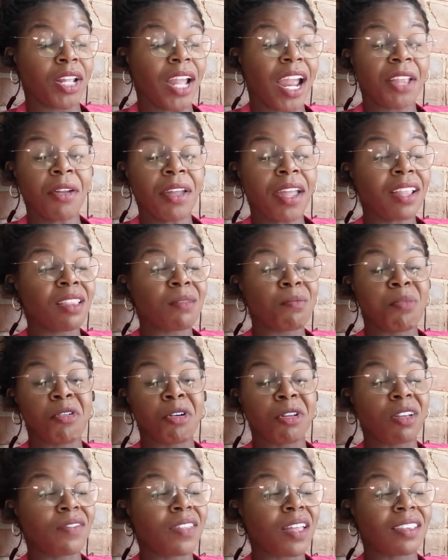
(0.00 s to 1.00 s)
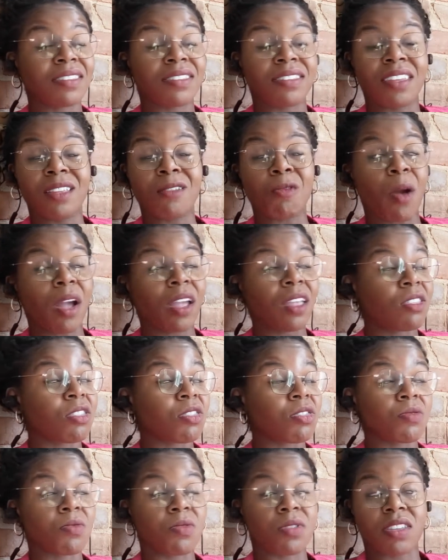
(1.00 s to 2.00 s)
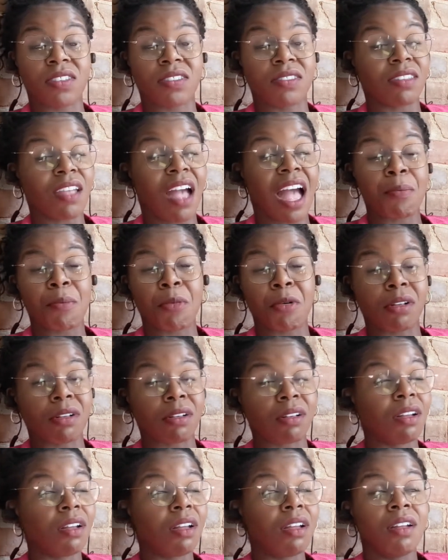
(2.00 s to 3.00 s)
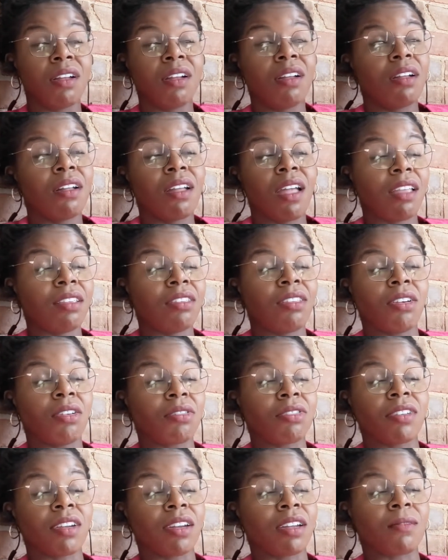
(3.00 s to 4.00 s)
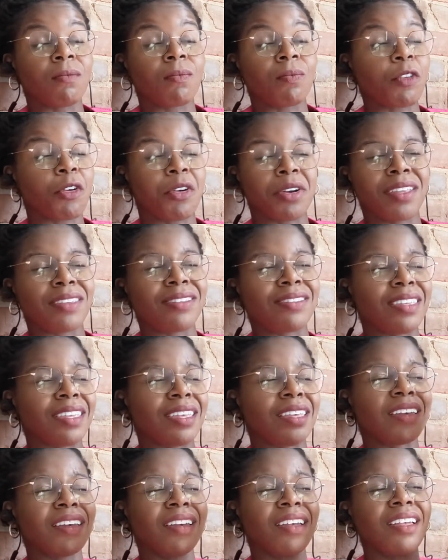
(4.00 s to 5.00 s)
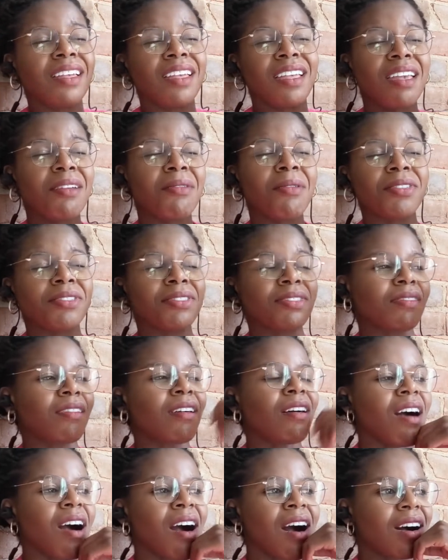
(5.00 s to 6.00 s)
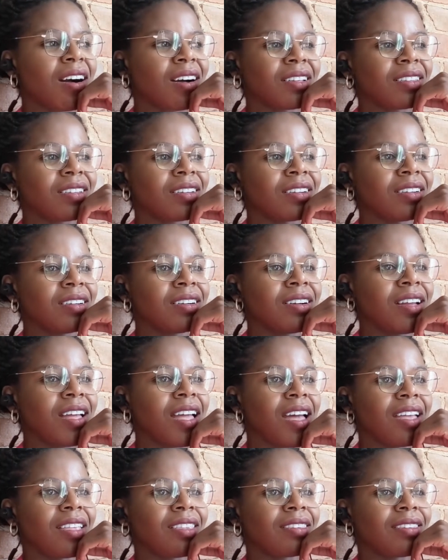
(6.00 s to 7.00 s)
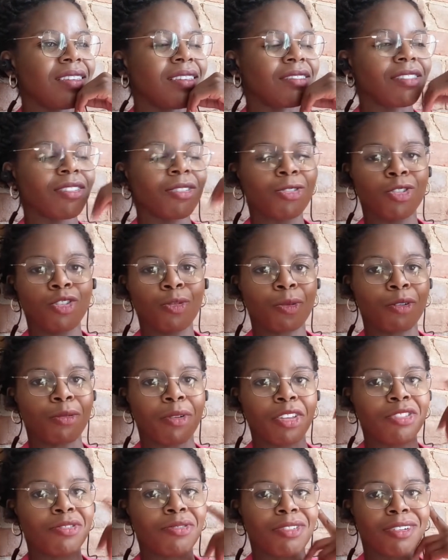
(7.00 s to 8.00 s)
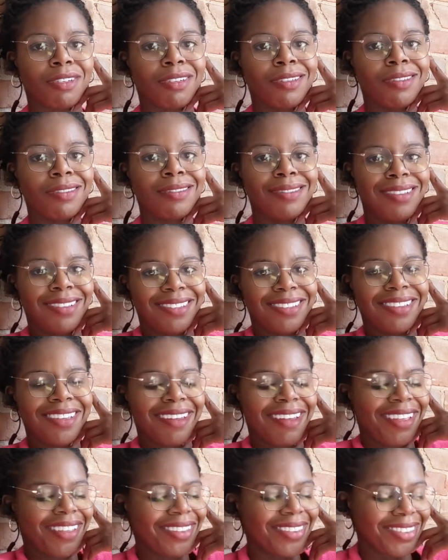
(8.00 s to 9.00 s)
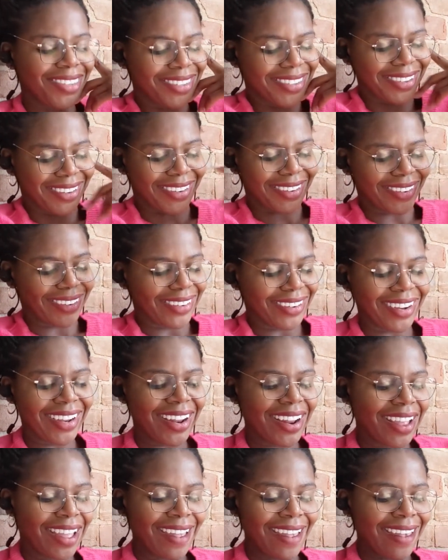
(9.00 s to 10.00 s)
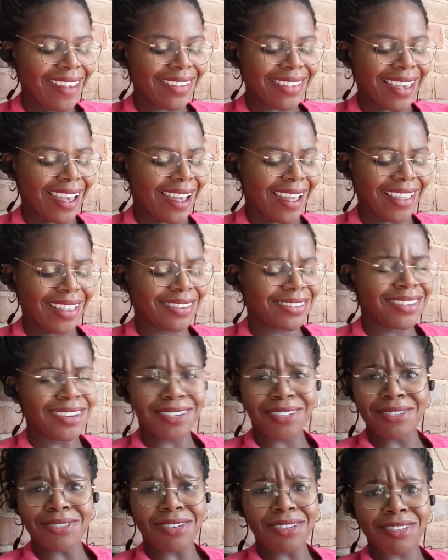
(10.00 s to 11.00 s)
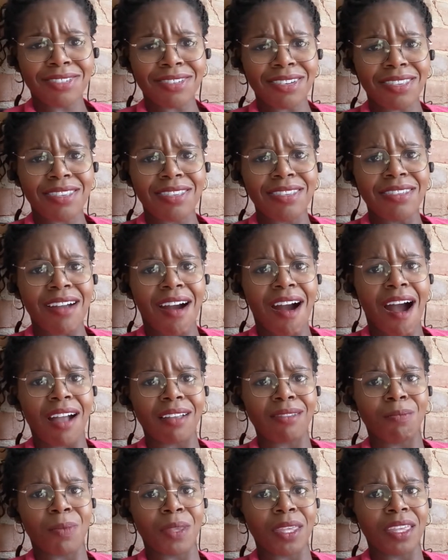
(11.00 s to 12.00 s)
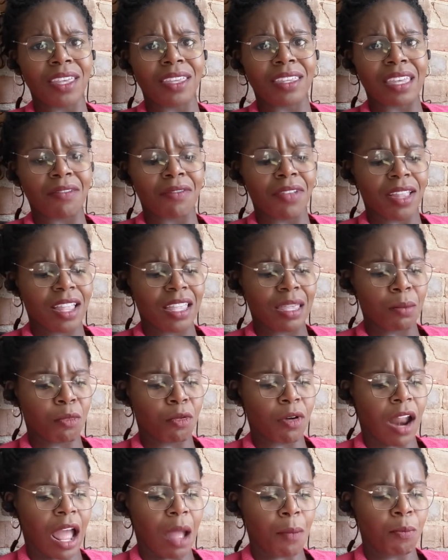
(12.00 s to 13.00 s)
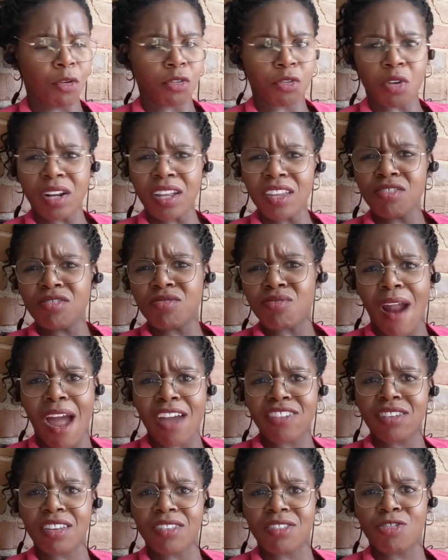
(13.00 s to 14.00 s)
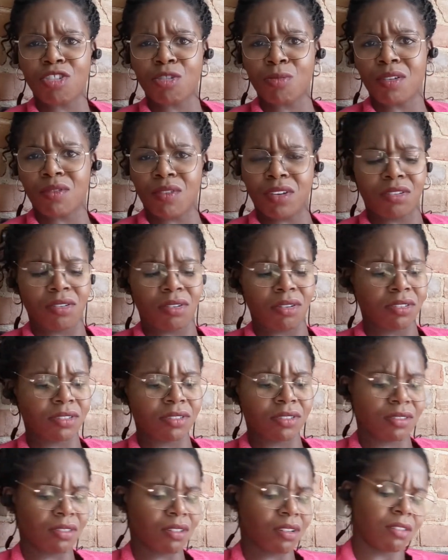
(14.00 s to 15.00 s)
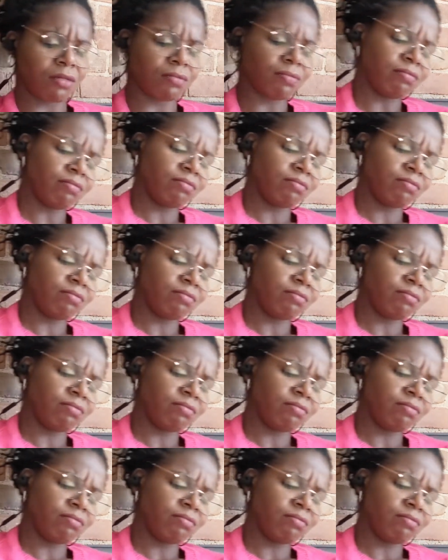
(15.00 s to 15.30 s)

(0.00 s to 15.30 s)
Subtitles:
I don't get the point of that scene, why he threw this apple in the ocean or in the sea. It was odd and just super wasteful. So, yeah, Ezekiel should not be given any more apples, or his rations should be reduced. So,